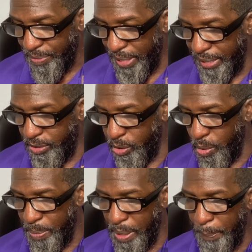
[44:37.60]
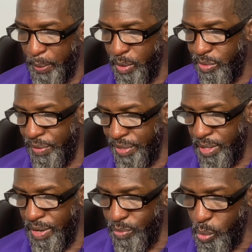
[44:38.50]
And he showed me a pure river
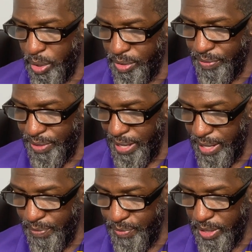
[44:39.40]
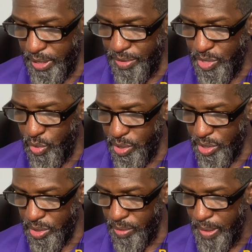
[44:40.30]
of water of life, clear as
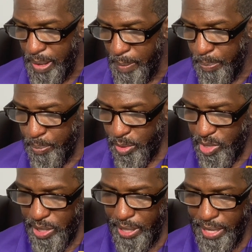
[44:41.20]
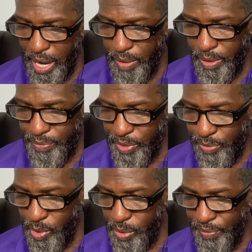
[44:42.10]
crystal, proceeding out of the
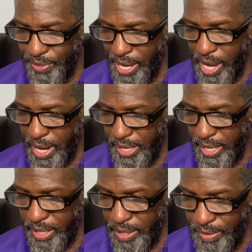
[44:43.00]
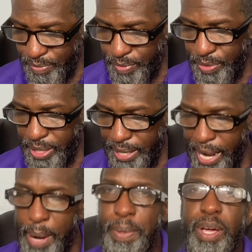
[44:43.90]
throne of God and of the
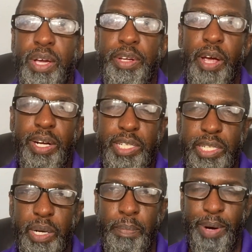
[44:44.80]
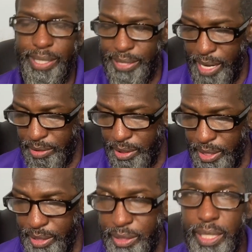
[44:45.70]
Lamb. Y'all can see the breakdown to
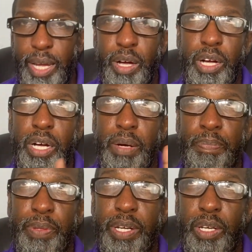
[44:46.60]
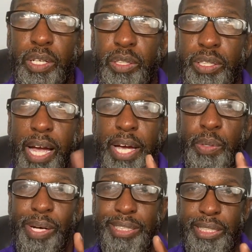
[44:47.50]
this the
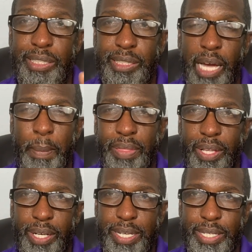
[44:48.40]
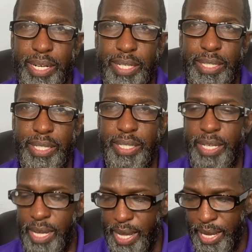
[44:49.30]
IUIC Sabbath lesson I did
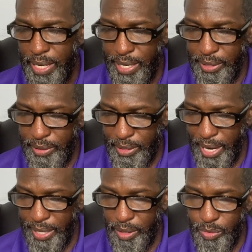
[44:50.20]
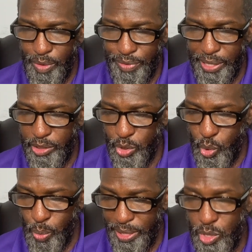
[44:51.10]
entitled Revelation
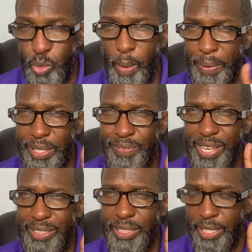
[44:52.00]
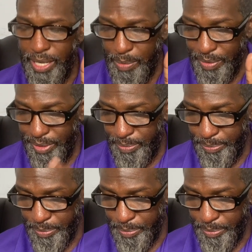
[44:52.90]
22. I believe that's the name of it.